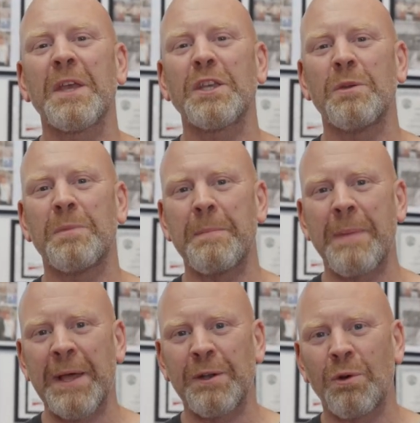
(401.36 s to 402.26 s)
You'd be
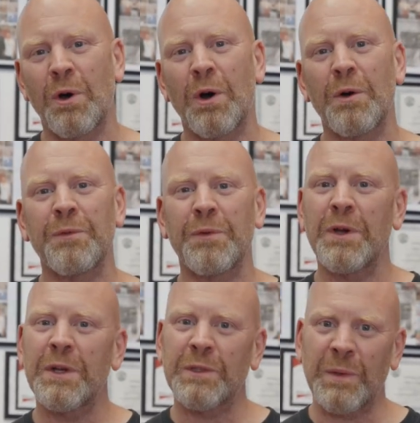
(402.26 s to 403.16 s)
better off
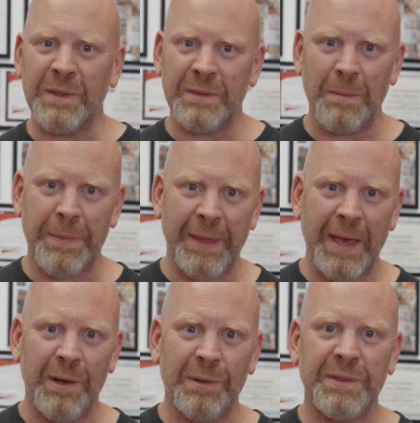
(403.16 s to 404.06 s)
doing something
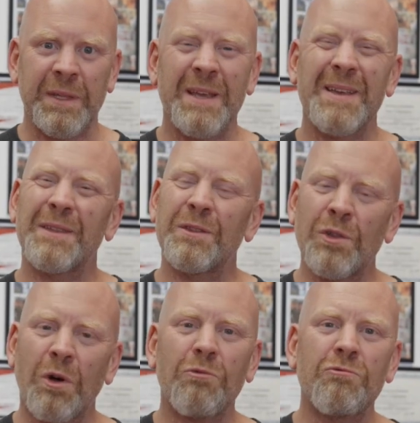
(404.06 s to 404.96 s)
else.
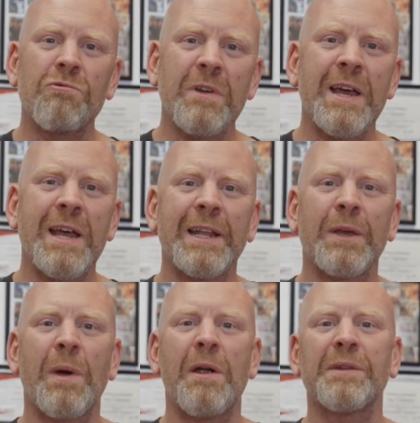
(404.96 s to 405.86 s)
Not really
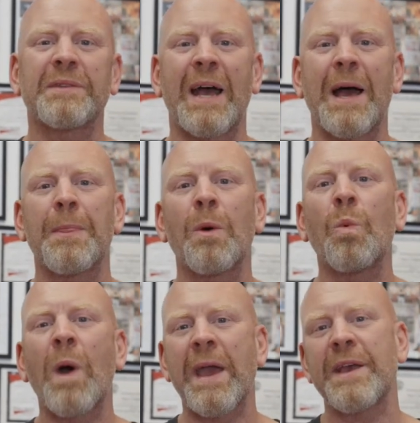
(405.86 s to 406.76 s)
where it's at. The
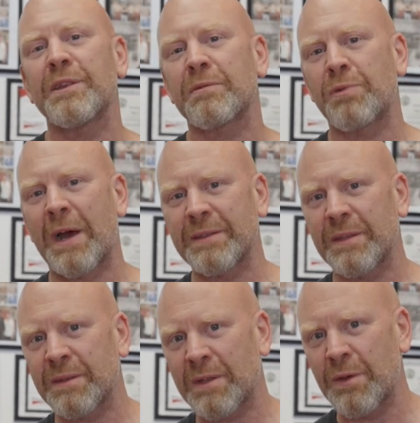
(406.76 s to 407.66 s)
way it's
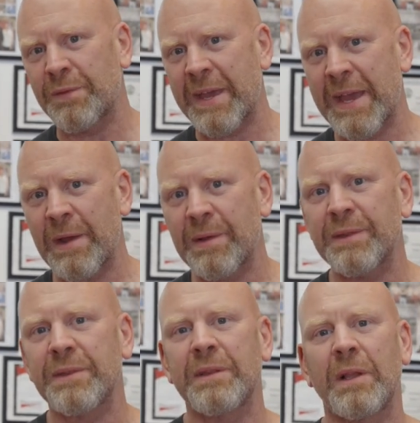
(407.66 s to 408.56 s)
practiced over here
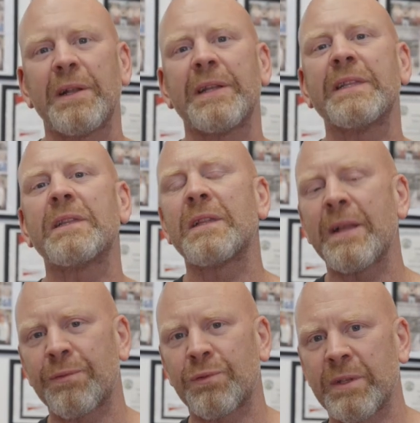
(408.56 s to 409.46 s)
is slightly
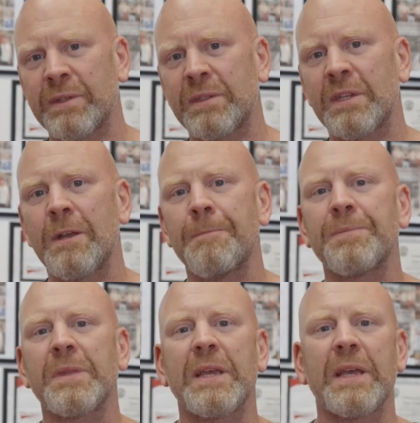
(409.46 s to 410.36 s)
different
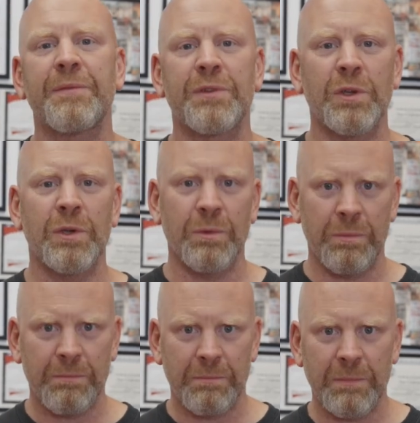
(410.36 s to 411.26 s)
if you
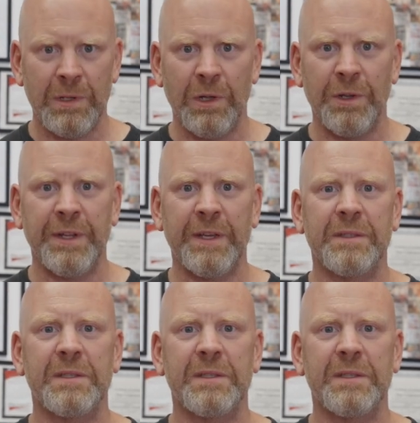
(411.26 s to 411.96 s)
learn it